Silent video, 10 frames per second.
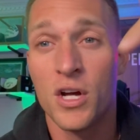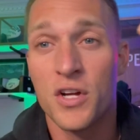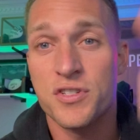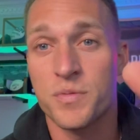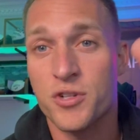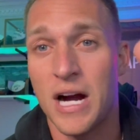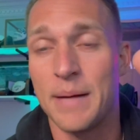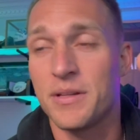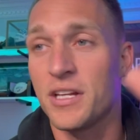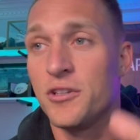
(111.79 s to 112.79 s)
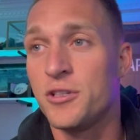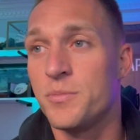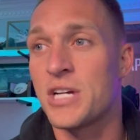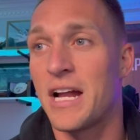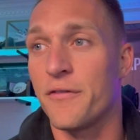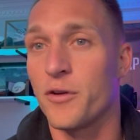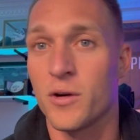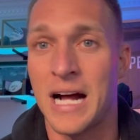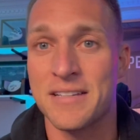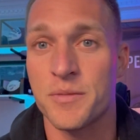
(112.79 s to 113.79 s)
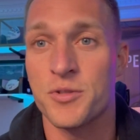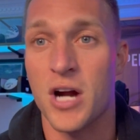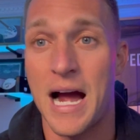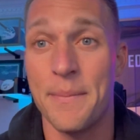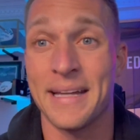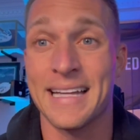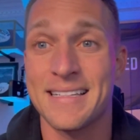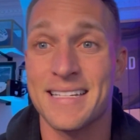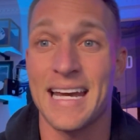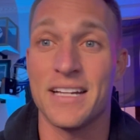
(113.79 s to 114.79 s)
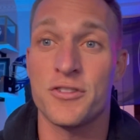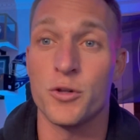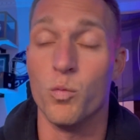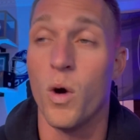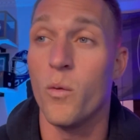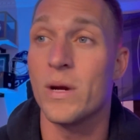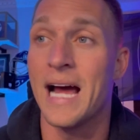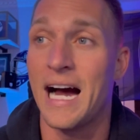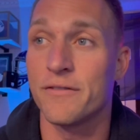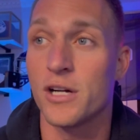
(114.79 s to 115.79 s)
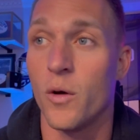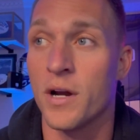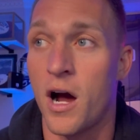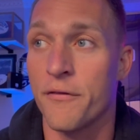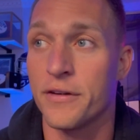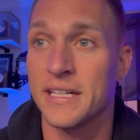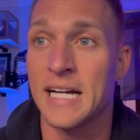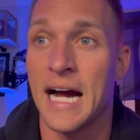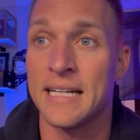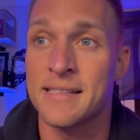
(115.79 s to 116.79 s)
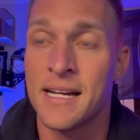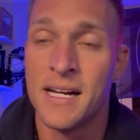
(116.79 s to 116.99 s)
subscribe to the YouTube channel if you are not subscribed, and let's get to what we have going on for you guys.